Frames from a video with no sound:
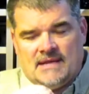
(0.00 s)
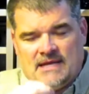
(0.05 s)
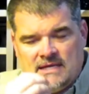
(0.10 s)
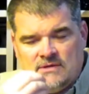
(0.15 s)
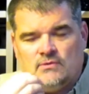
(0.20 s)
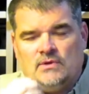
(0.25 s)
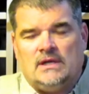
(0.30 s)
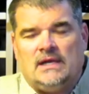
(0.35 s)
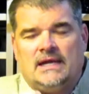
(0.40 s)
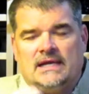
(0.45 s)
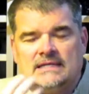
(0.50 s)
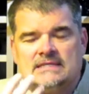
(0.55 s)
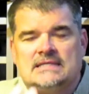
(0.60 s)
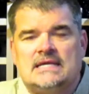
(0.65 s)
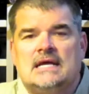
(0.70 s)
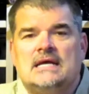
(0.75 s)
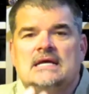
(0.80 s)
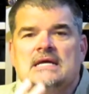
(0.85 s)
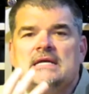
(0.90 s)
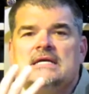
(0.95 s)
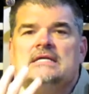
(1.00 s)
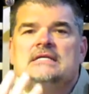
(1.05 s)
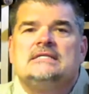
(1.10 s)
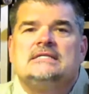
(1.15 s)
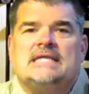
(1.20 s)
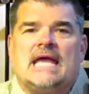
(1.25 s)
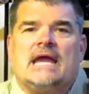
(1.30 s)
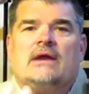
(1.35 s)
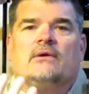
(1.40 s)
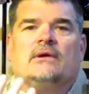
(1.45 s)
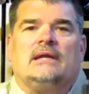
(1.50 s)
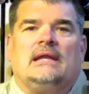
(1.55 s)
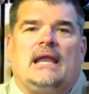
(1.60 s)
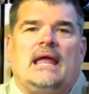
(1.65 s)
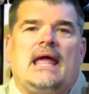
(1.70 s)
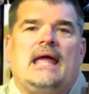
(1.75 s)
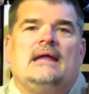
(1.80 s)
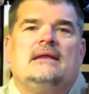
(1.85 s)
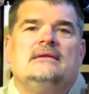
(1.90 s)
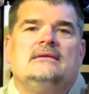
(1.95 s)
It, it really is sacred
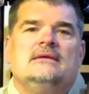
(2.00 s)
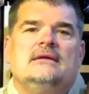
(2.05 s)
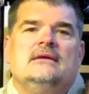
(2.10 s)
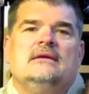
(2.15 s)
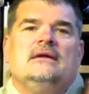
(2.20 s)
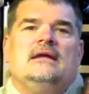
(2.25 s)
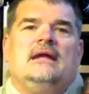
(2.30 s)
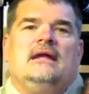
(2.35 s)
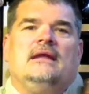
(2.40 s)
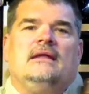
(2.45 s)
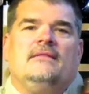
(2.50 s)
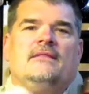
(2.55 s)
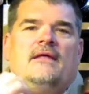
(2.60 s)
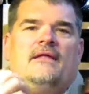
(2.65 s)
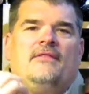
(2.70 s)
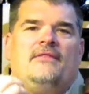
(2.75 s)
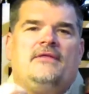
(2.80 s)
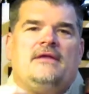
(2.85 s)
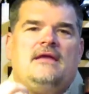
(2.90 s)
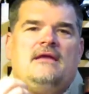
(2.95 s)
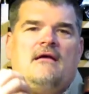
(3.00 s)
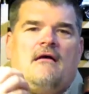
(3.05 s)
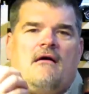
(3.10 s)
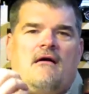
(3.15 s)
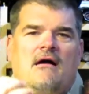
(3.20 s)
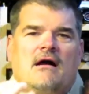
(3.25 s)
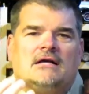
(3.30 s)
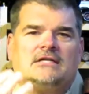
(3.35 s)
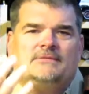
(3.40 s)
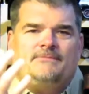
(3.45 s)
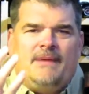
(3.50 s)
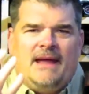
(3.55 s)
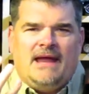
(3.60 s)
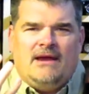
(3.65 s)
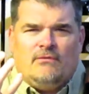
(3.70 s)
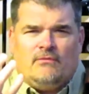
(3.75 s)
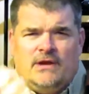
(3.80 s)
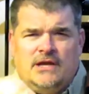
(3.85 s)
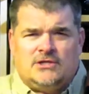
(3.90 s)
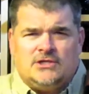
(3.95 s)
land in the Hawke's
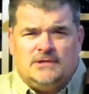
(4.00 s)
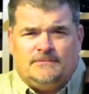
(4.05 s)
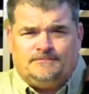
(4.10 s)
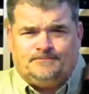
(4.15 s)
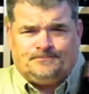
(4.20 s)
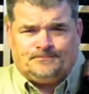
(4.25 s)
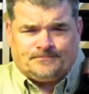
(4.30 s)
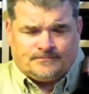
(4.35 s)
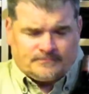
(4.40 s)
Bay region.